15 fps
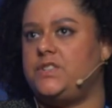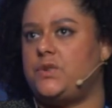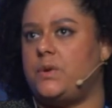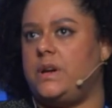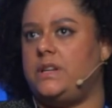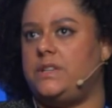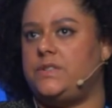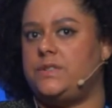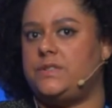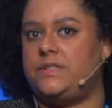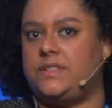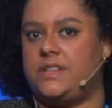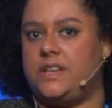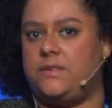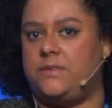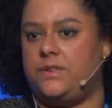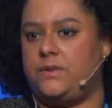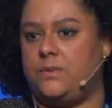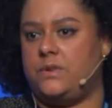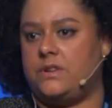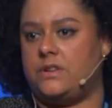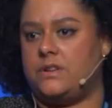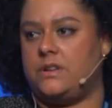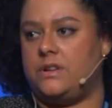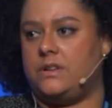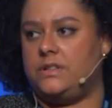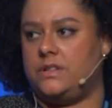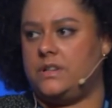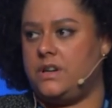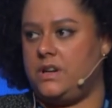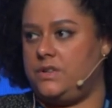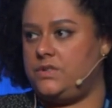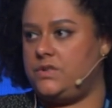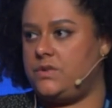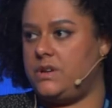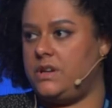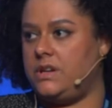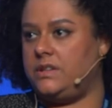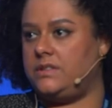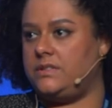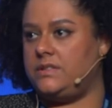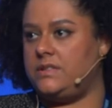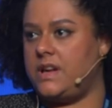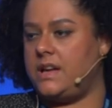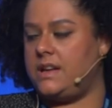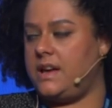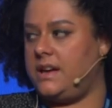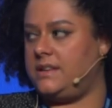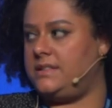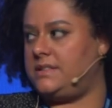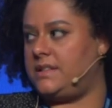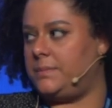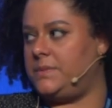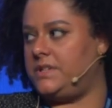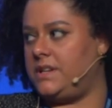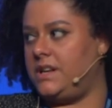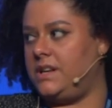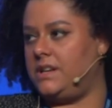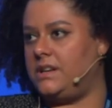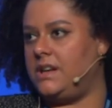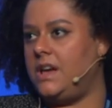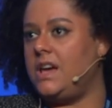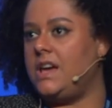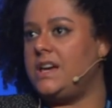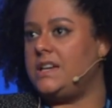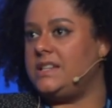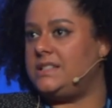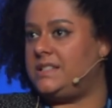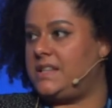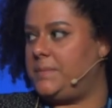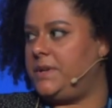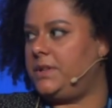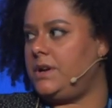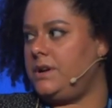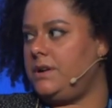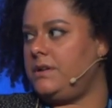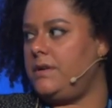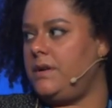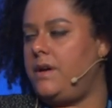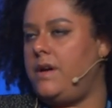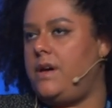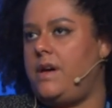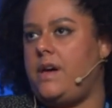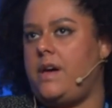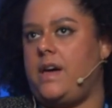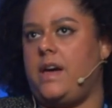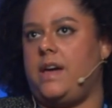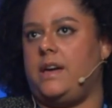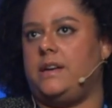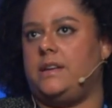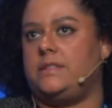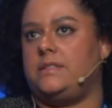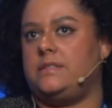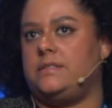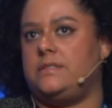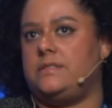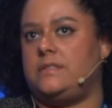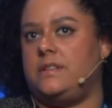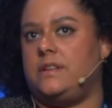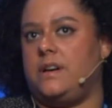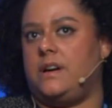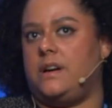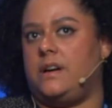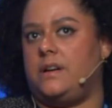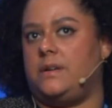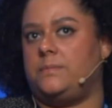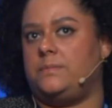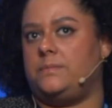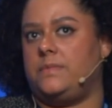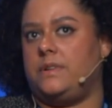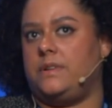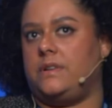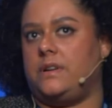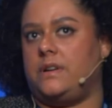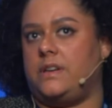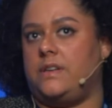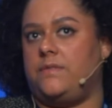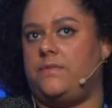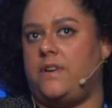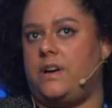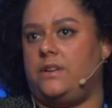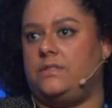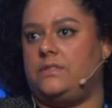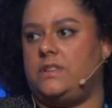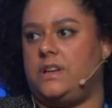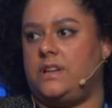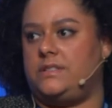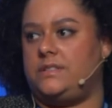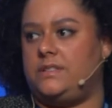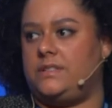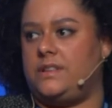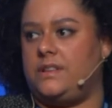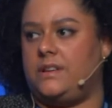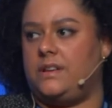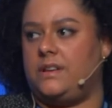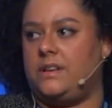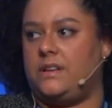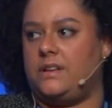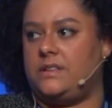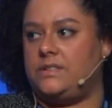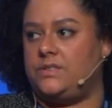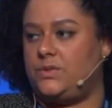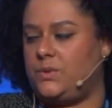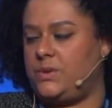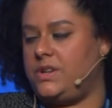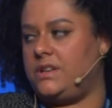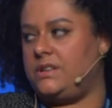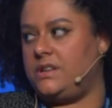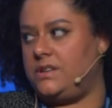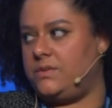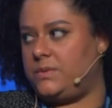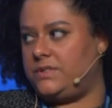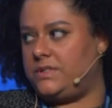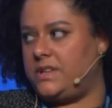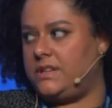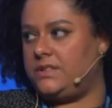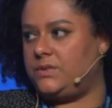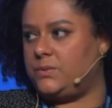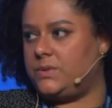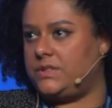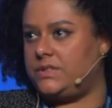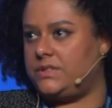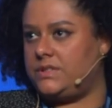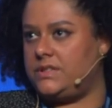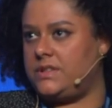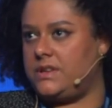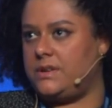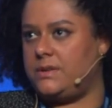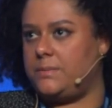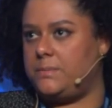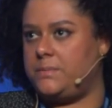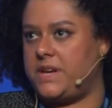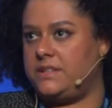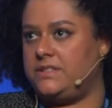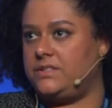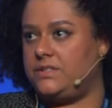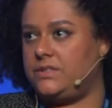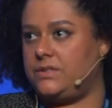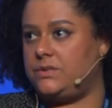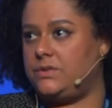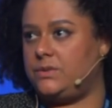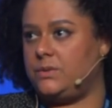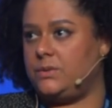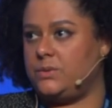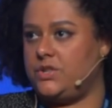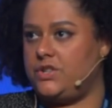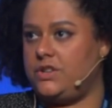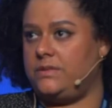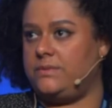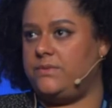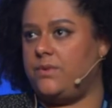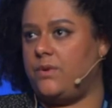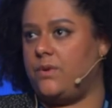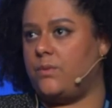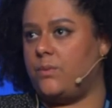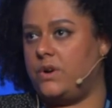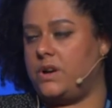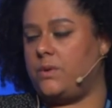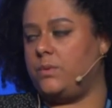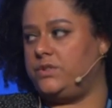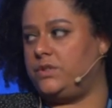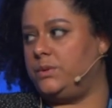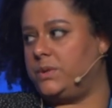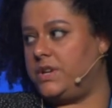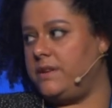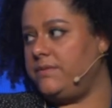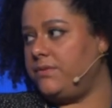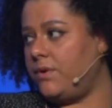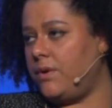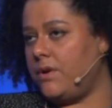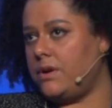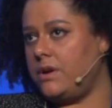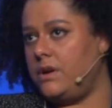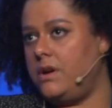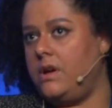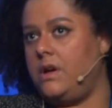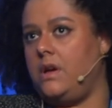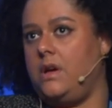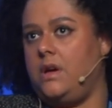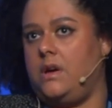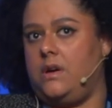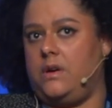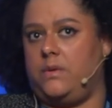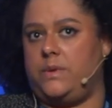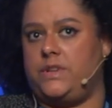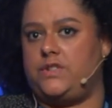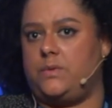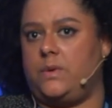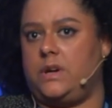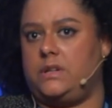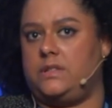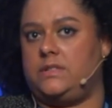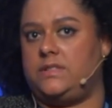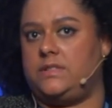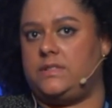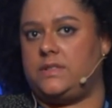I tried to see if there were other countries that had something similar. And I found that the Estonian e-residence was the best solution for what I was looking for, which was